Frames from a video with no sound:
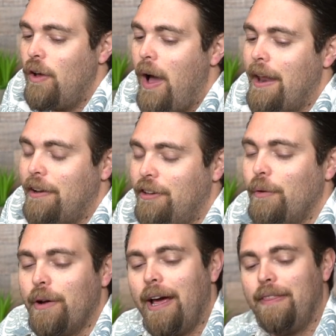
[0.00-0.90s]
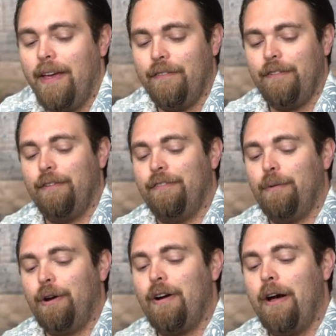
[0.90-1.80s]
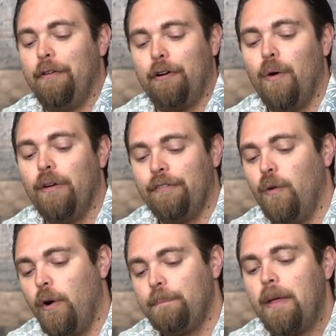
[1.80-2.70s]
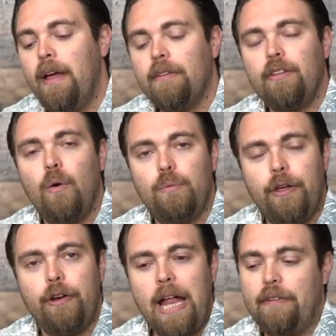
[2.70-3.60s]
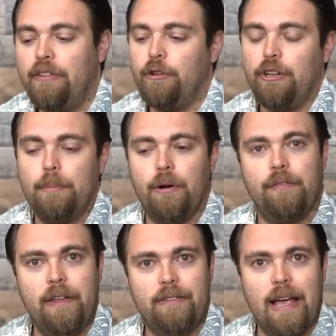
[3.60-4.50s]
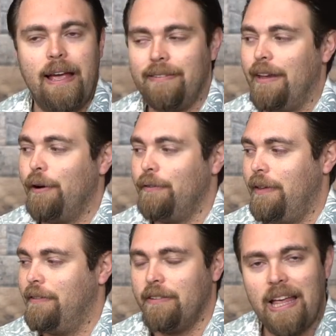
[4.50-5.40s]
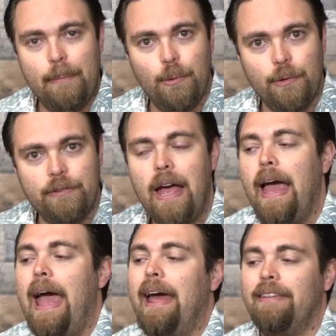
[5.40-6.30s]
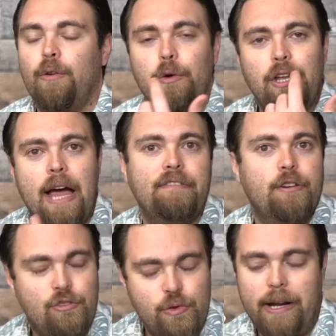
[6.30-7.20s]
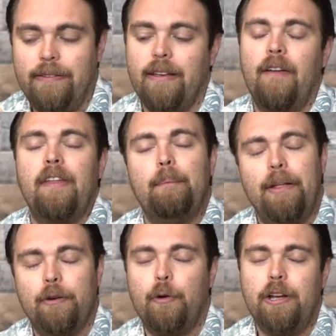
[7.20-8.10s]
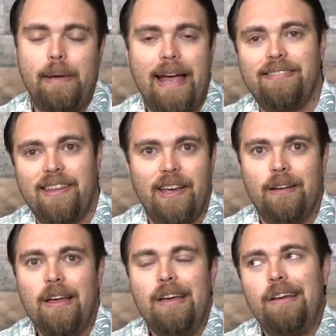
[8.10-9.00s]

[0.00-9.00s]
know how to do it, I think, for what crowd they're going for. So they're going to have a certain number of these guys here, these Disciples, and it's going to have their traits on them, and you're going to be asking